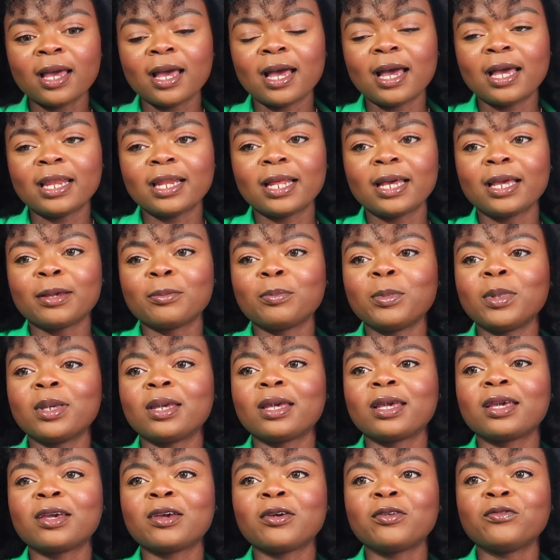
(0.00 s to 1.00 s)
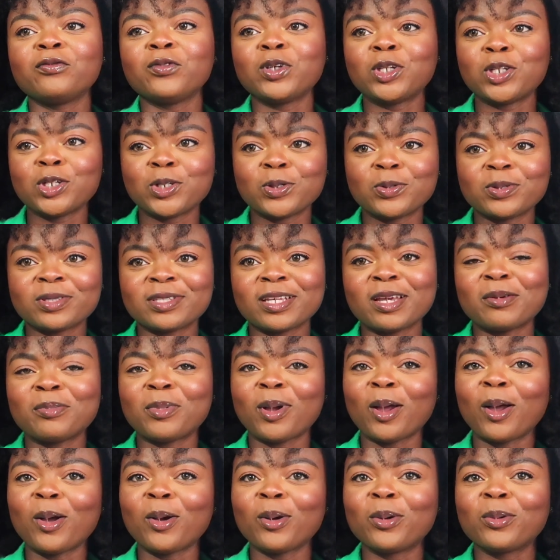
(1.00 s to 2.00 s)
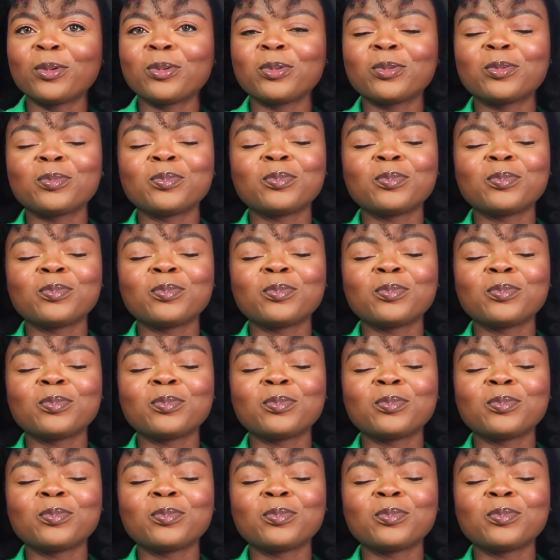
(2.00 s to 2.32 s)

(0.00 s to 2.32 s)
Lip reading: and I make videos about